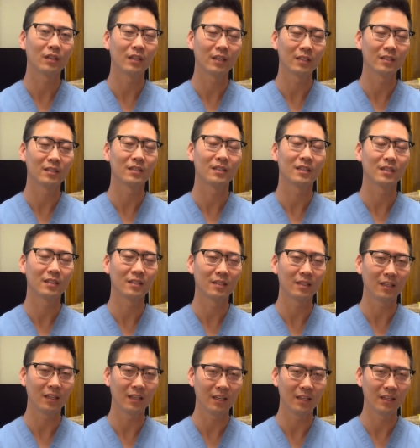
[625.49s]
this
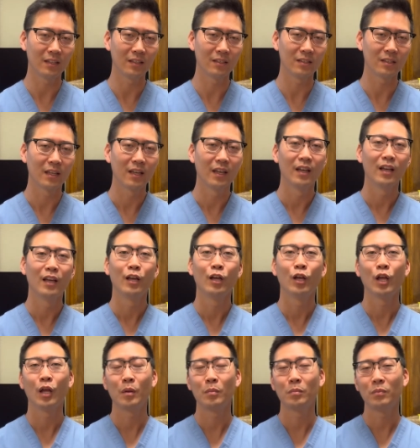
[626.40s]
disease
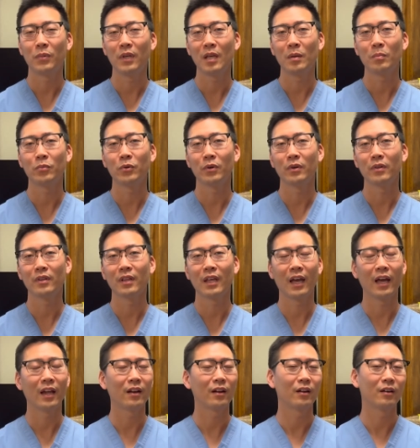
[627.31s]
in people
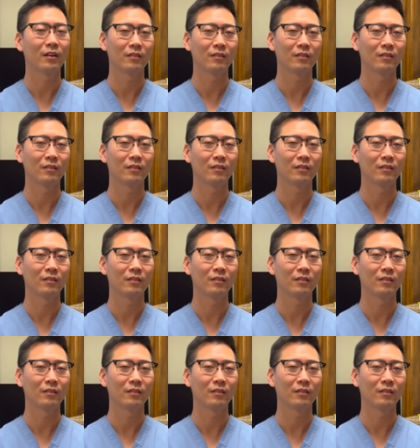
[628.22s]
that